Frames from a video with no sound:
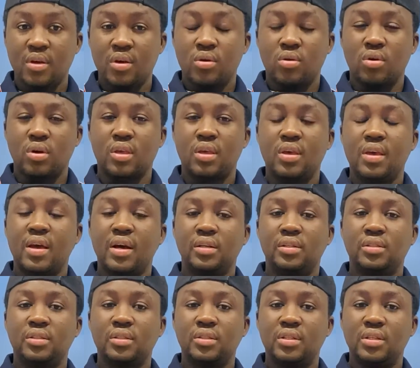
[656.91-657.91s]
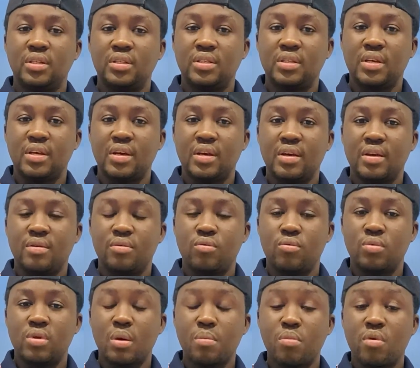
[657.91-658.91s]
Okay, and the
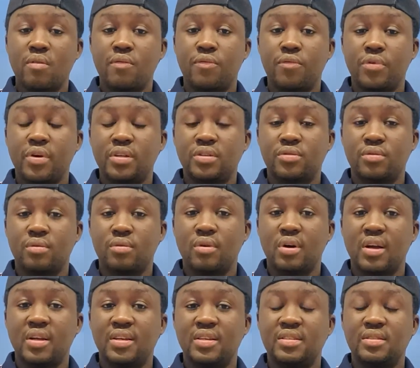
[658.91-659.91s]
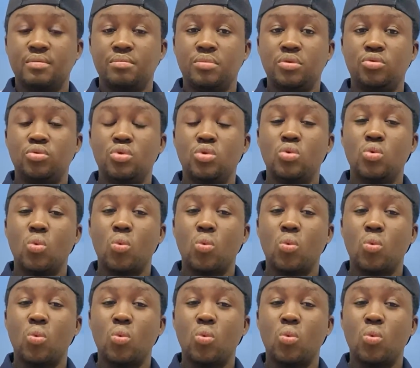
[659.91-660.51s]
number of words required is between